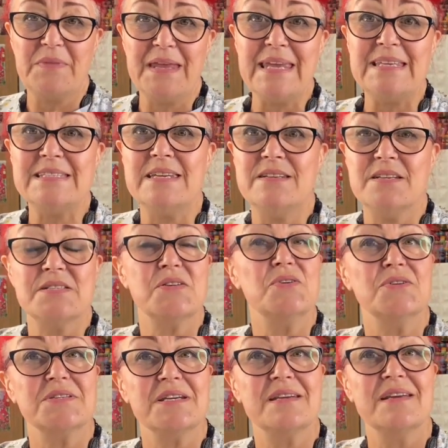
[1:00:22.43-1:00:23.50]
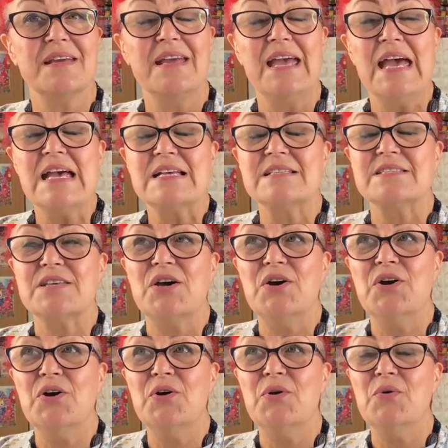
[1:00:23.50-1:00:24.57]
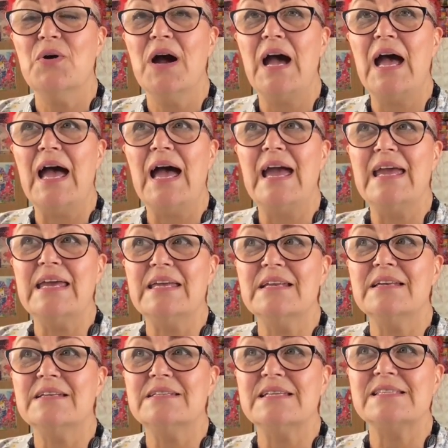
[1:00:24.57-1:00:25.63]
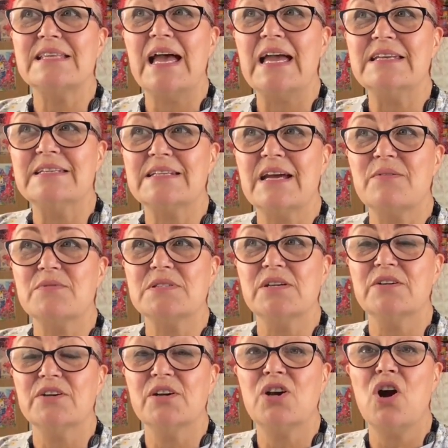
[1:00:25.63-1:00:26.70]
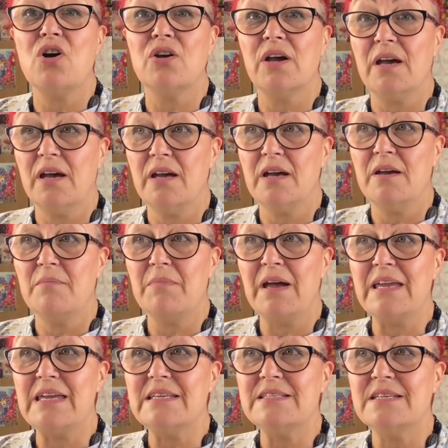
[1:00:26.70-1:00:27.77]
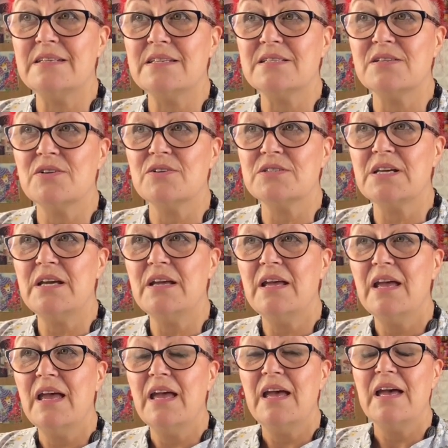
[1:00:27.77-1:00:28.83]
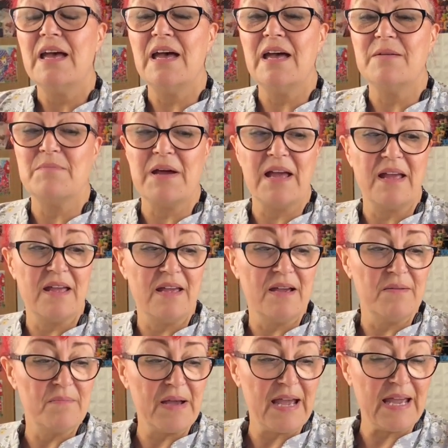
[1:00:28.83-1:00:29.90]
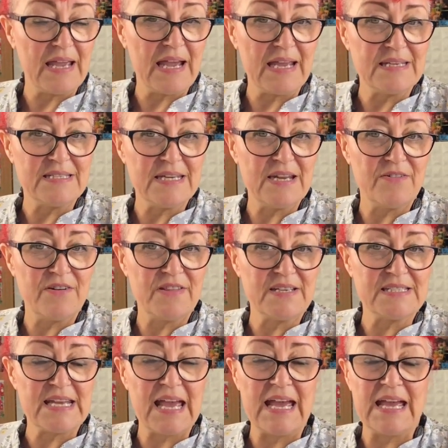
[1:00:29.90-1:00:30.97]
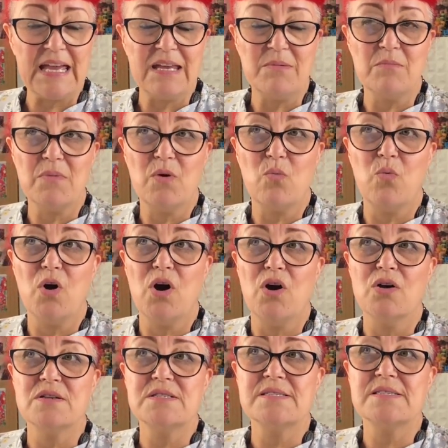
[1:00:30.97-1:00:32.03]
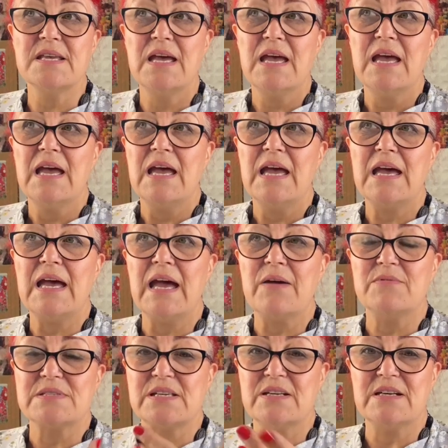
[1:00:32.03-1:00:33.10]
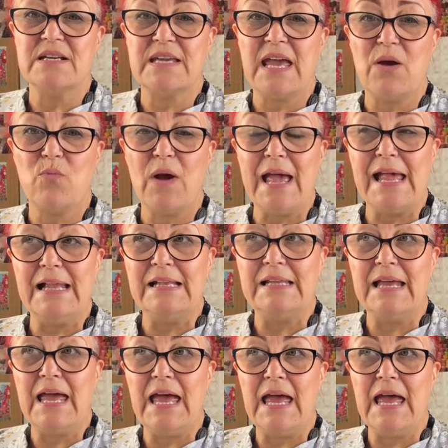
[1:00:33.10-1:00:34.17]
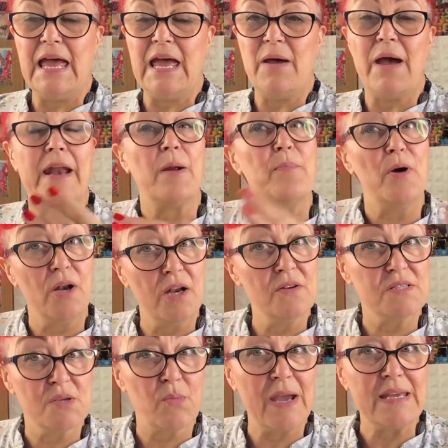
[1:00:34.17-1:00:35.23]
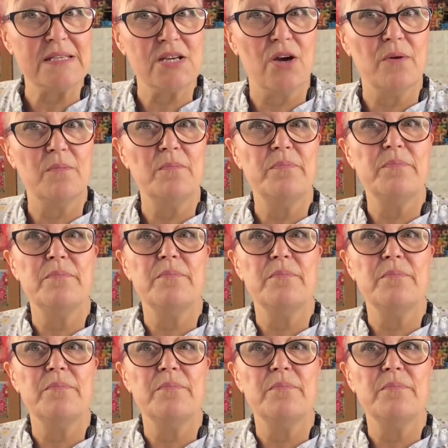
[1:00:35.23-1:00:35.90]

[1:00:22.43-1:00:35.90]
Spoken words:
eating disorder, so I decided I was going to conquer my eating disorder, And my idea at the time was I was going to get well, and I put loads of weight on